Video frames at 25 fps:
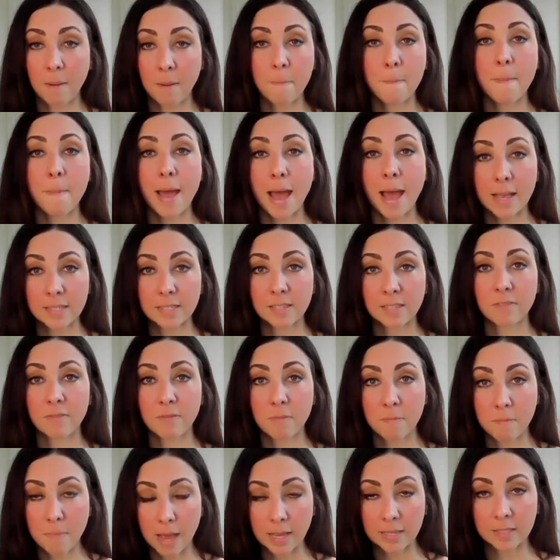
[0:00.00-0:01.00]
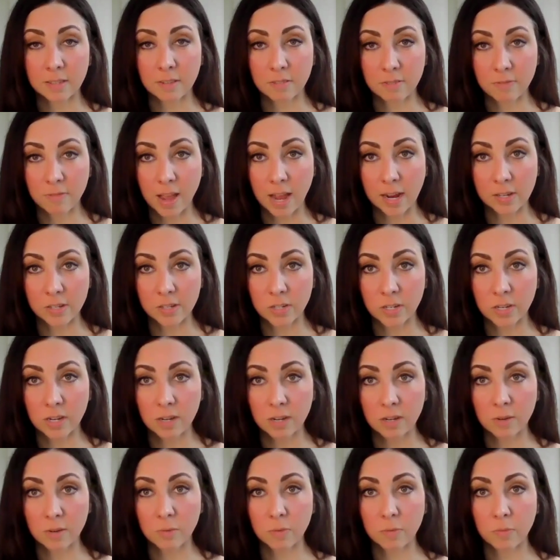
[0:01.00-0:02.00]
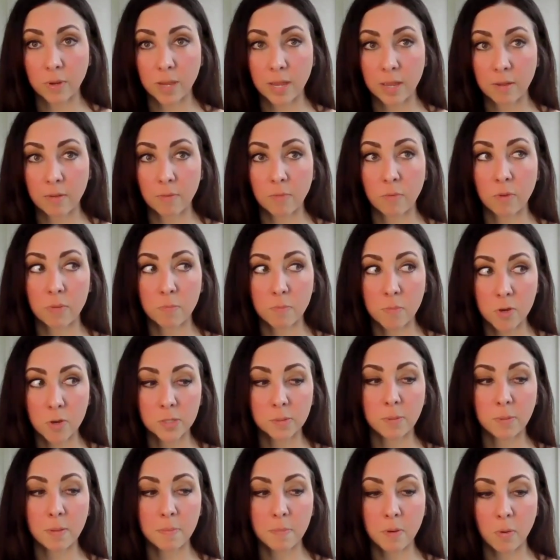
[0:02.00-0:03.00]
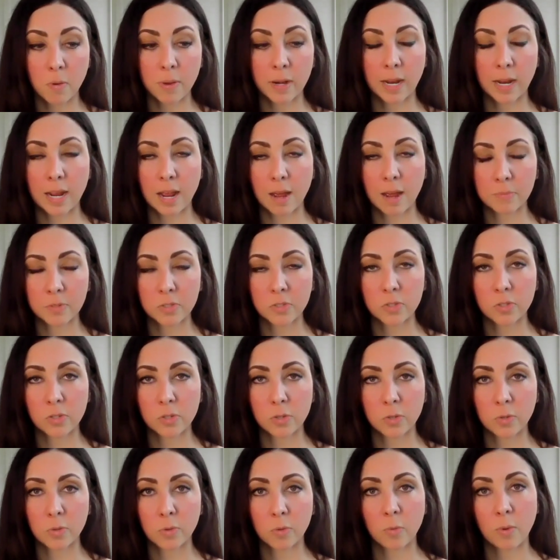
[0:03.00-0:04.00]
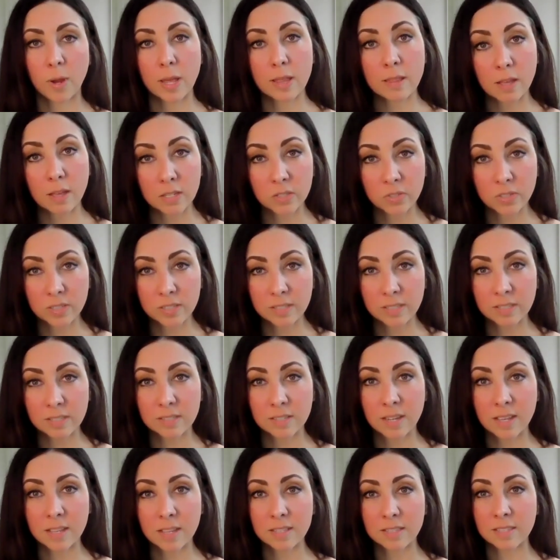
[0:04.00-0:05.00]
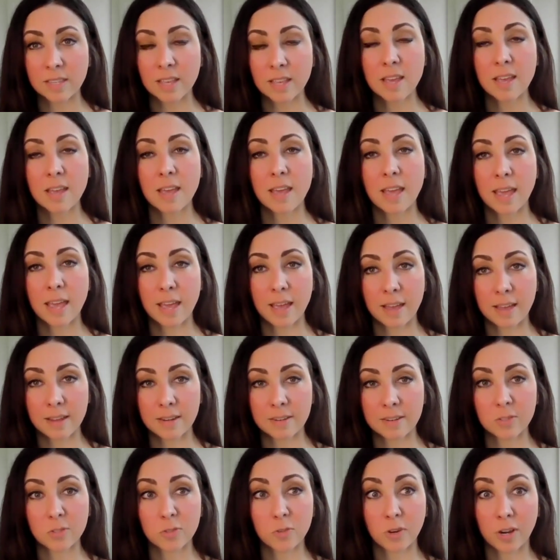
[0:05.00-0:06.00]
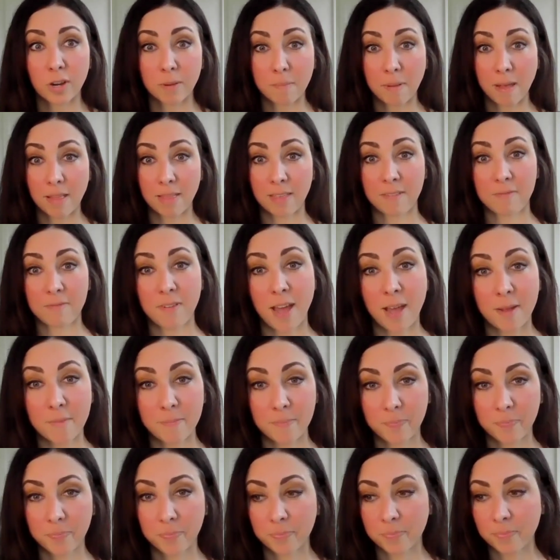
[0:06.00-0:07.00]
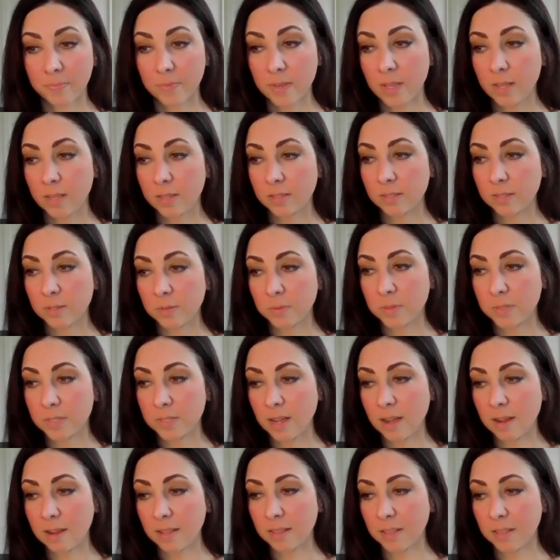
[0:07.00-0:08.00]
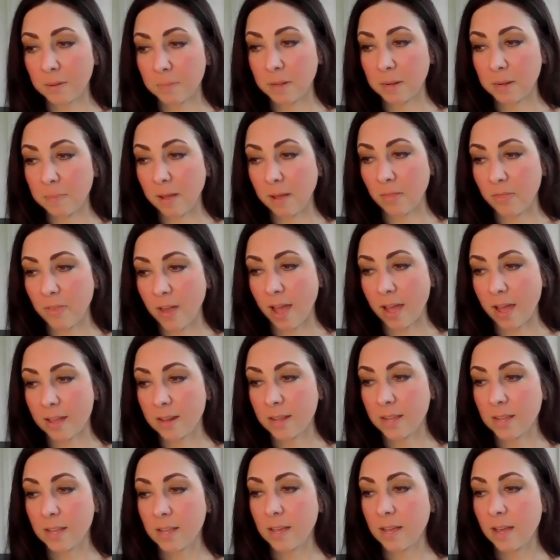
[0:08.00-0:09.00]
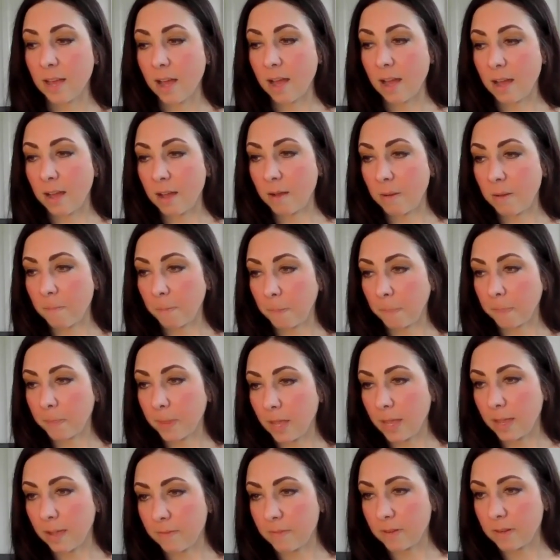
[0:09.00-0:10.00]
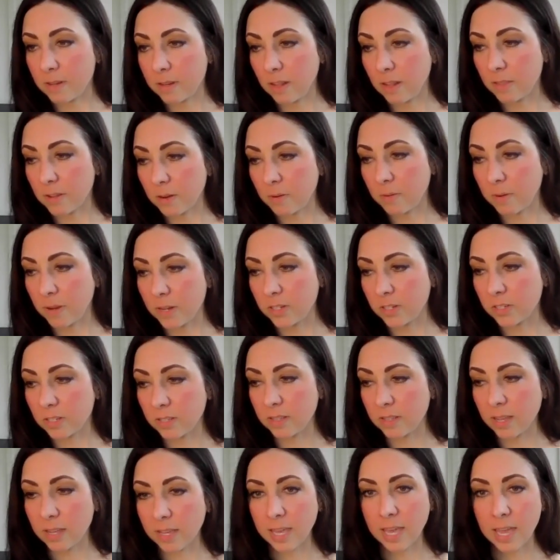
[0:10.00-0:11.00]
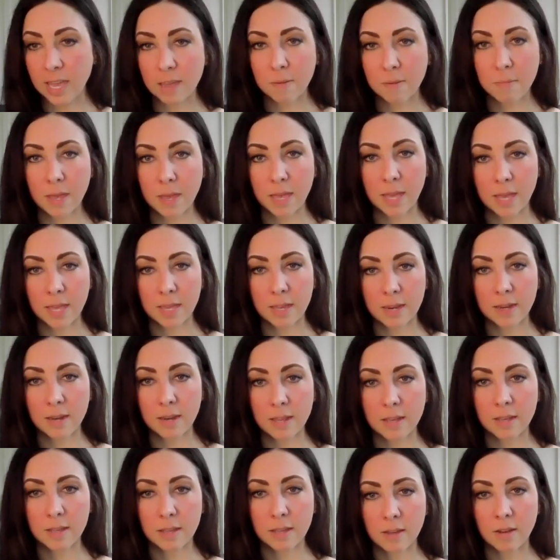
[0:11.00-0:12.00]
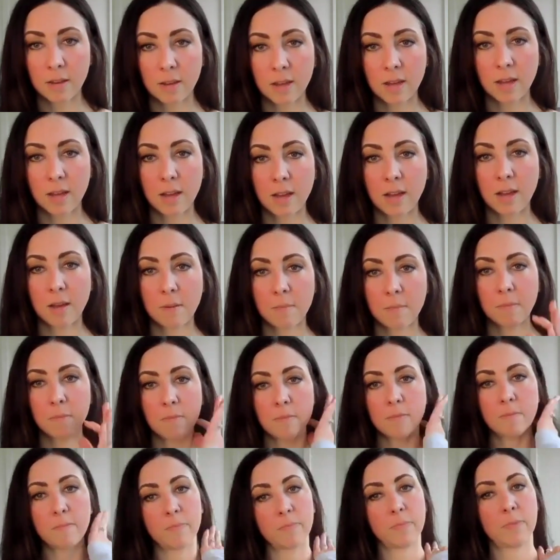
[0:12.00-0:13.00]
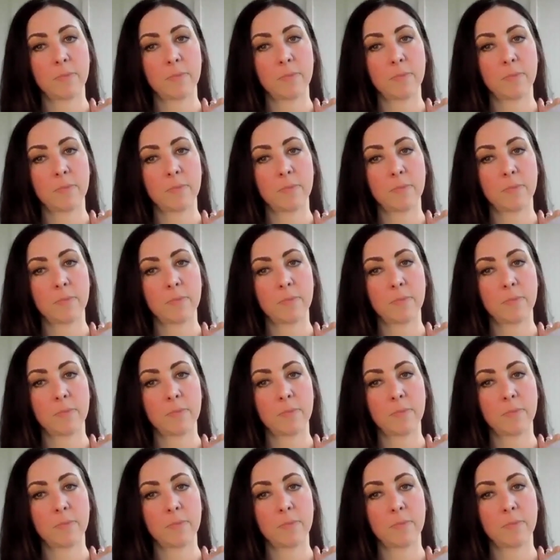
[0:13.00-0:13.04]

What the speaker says: a massive, massive factor with most people when it comes to weight loss resistance and storing belly fat. So we'll talk a little bit about that. I have another question that came in on